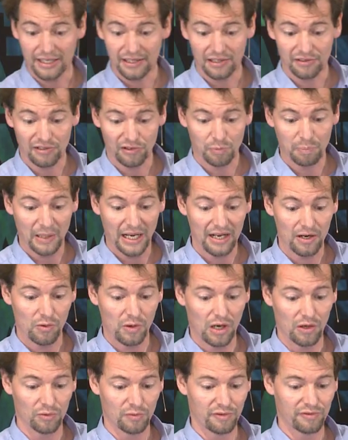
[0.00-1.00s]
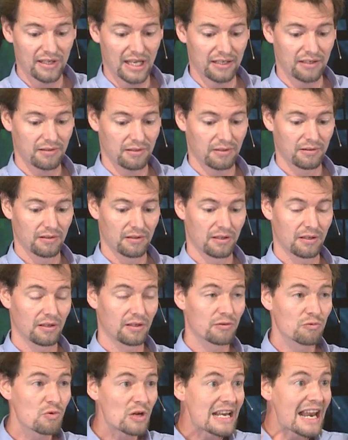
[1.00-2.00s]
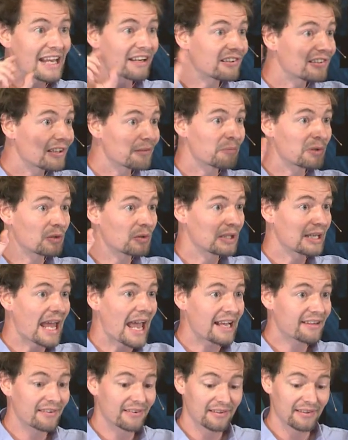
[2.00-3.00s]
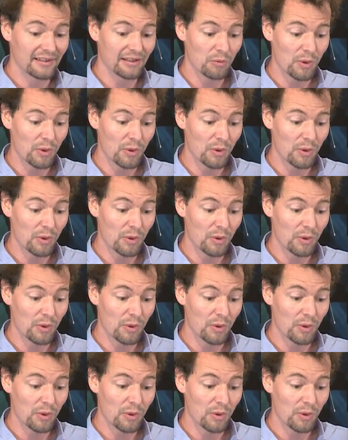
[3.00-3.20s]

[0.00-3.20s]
can just play around with that relation between the x's and the